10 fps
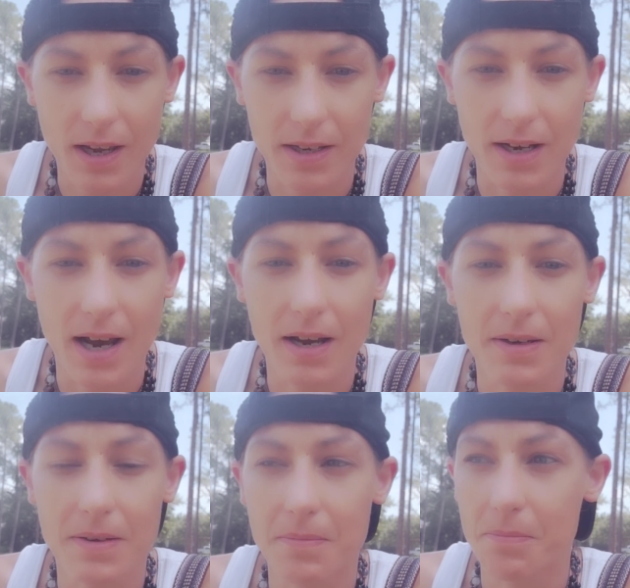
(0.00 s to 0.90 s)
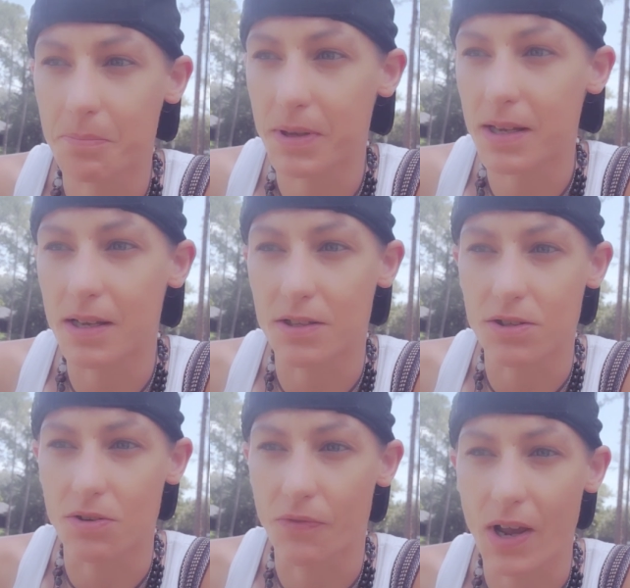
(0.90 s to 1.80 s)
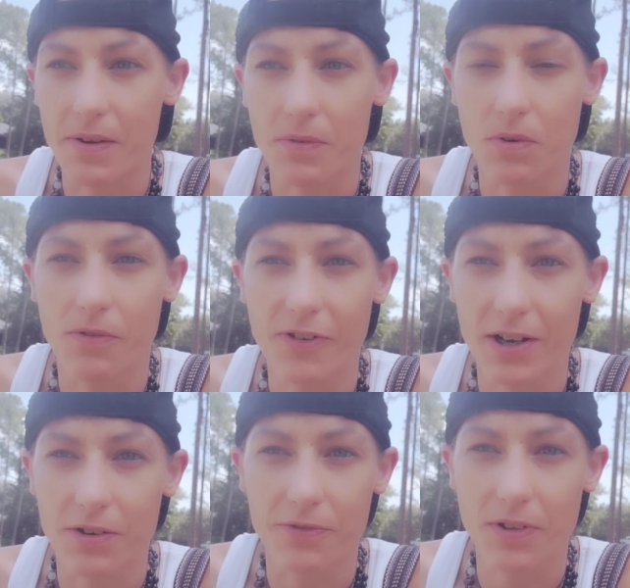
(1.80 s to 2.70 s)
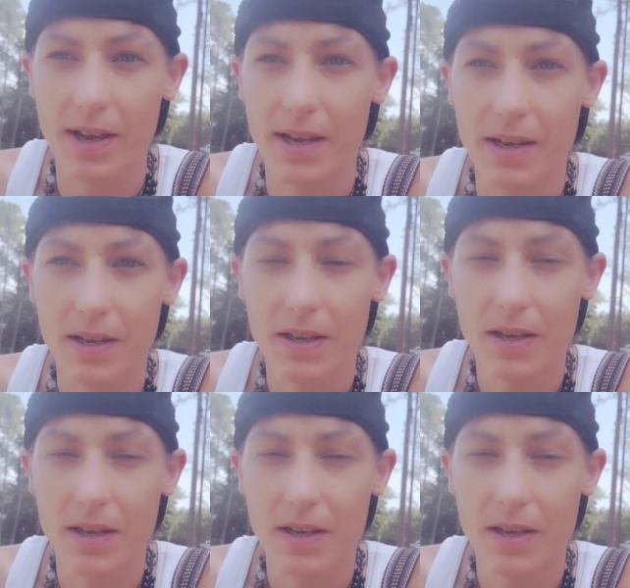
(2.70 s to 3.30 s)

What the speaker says: and not be in survival, fight or flight.